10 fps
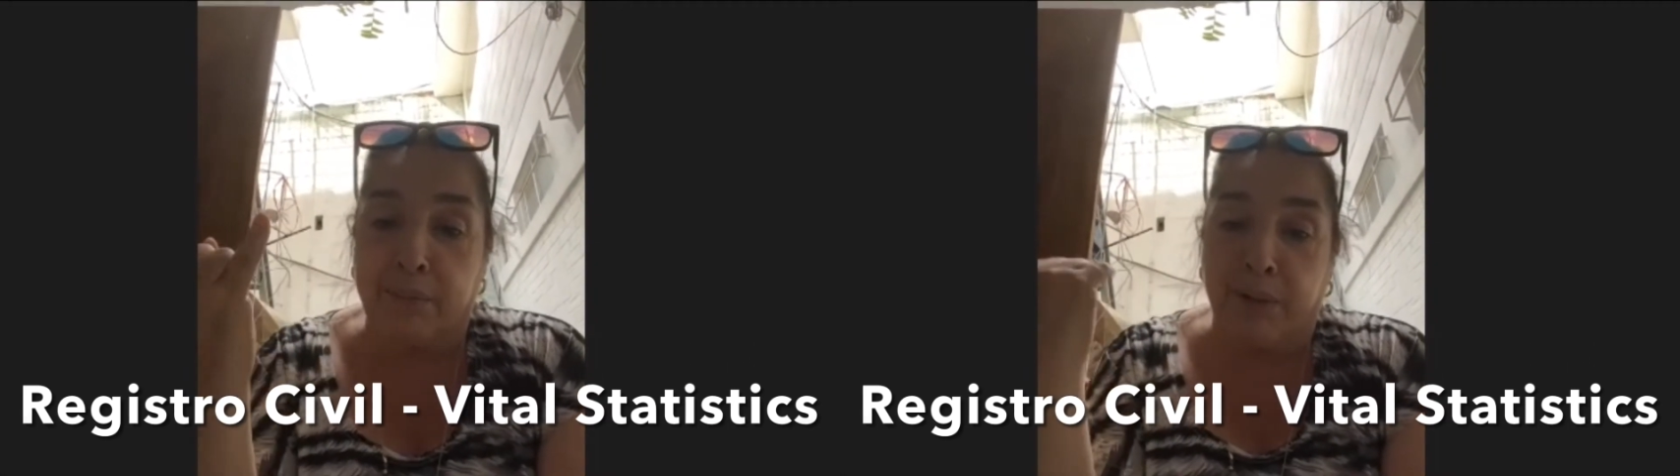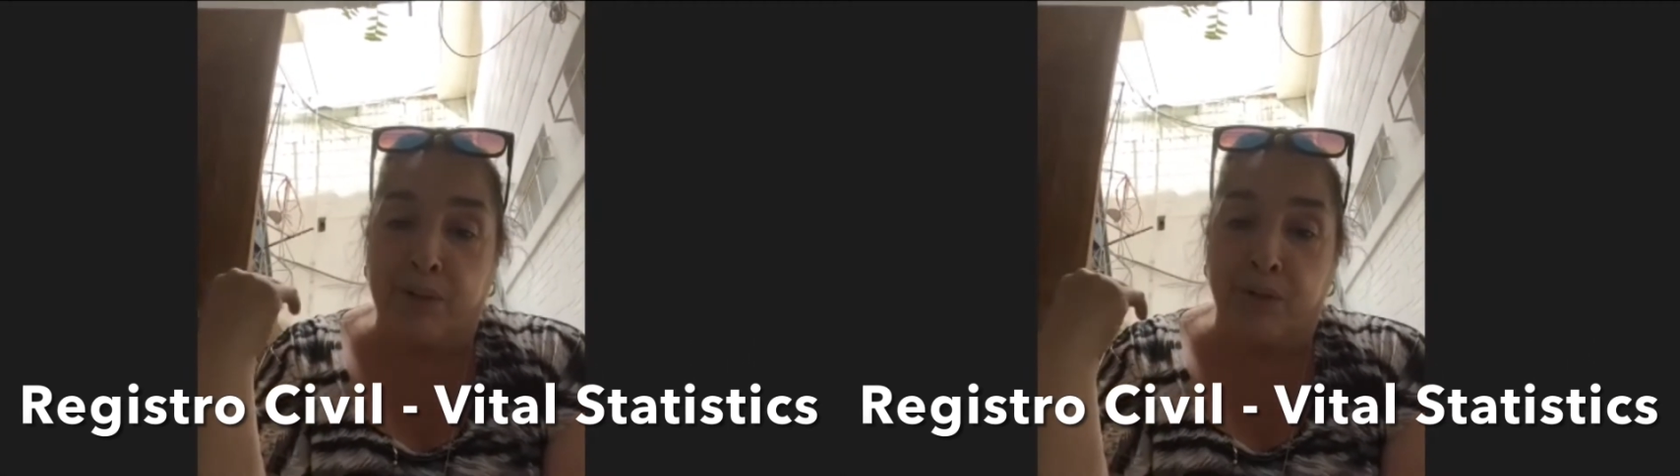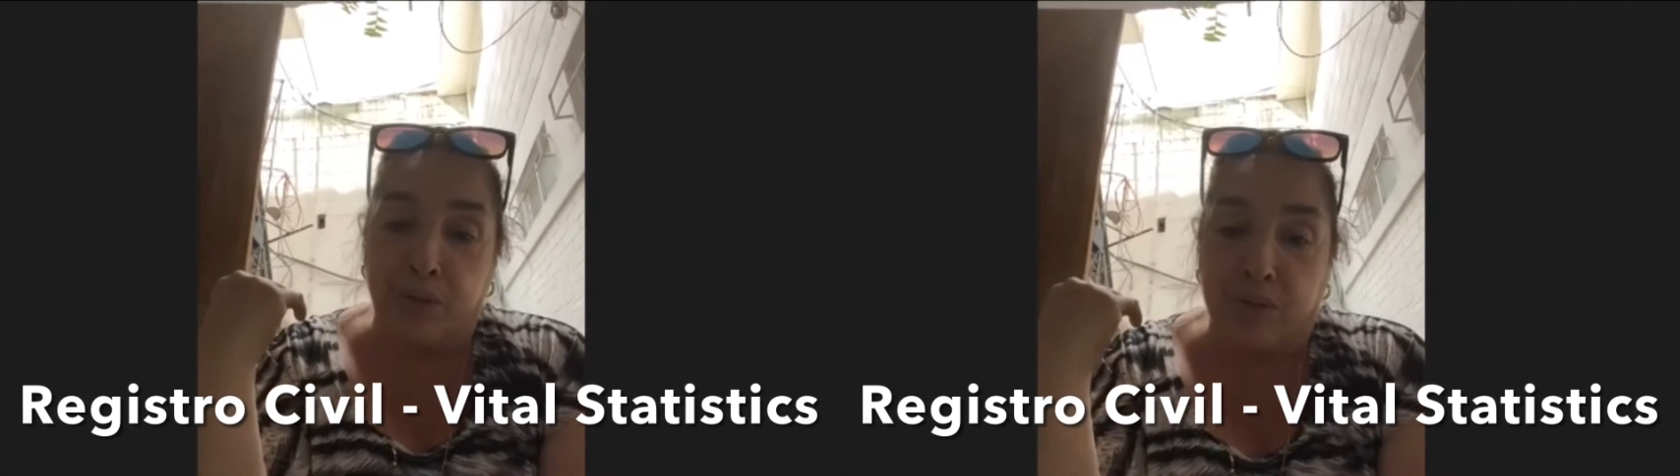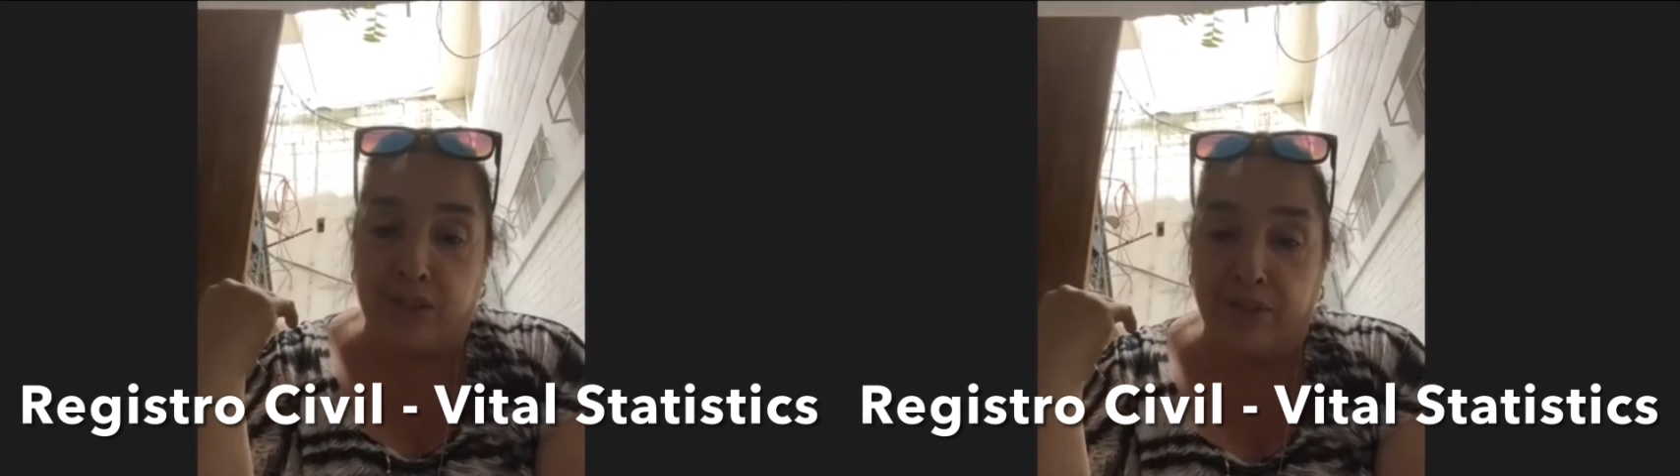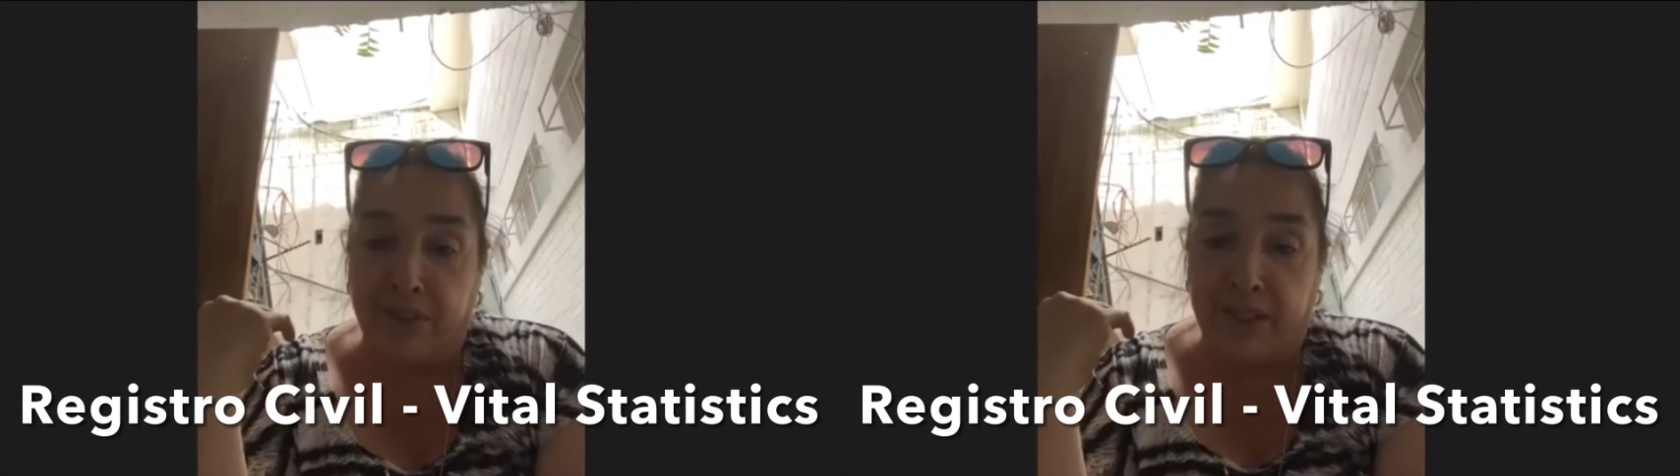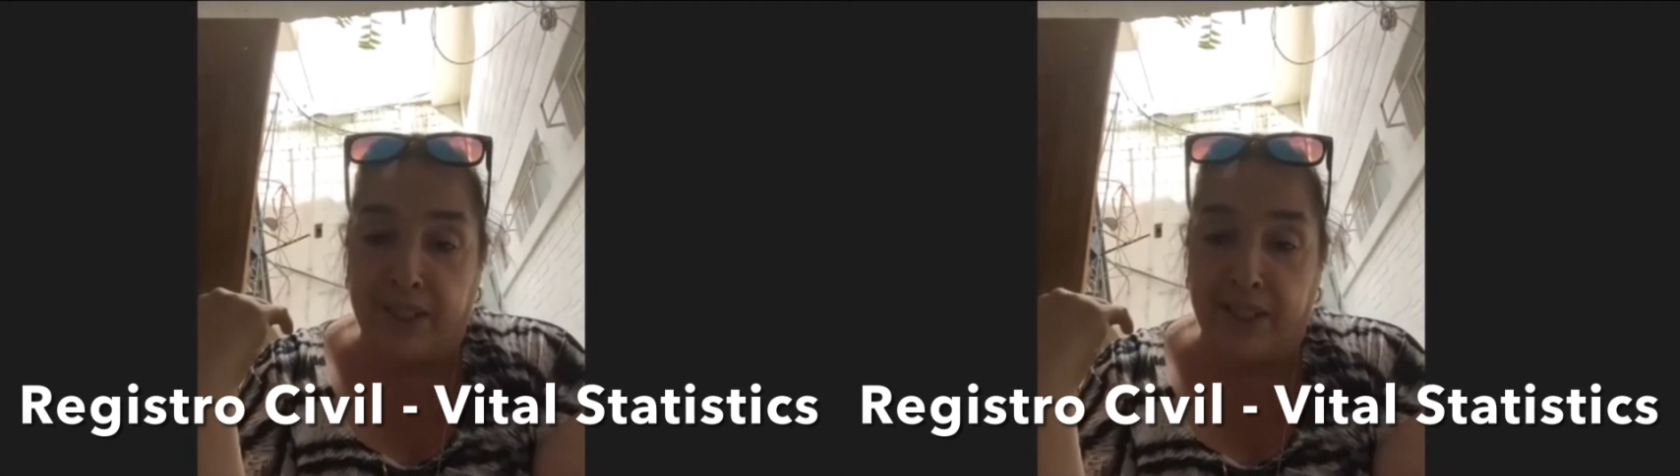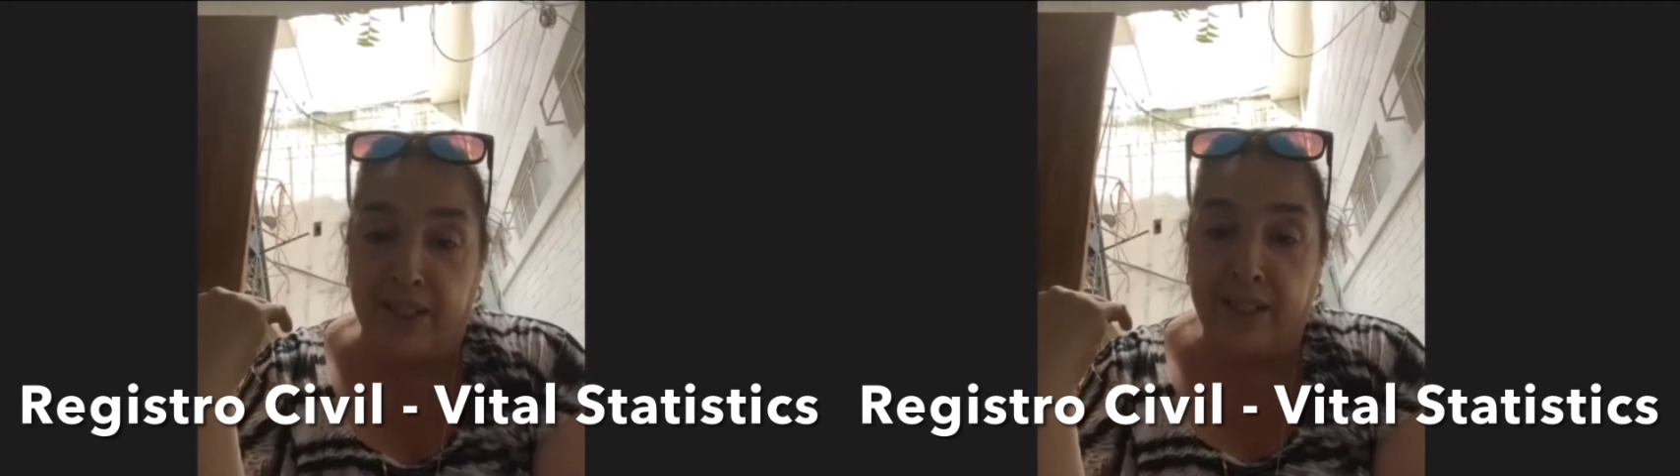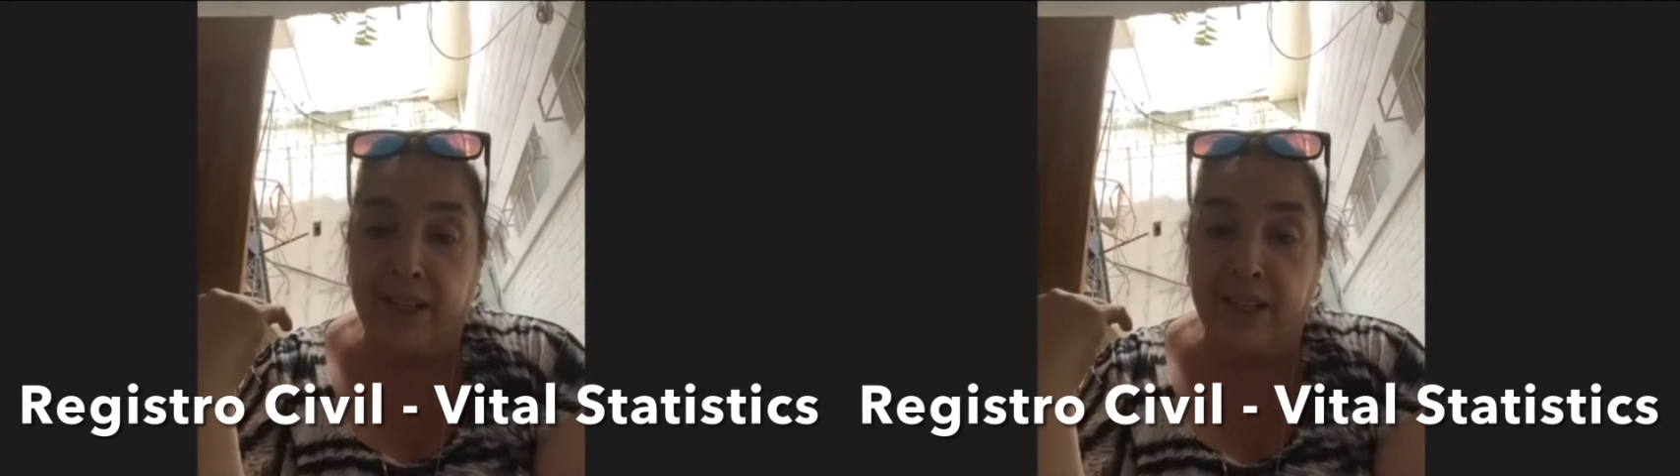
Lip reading: birth certificate,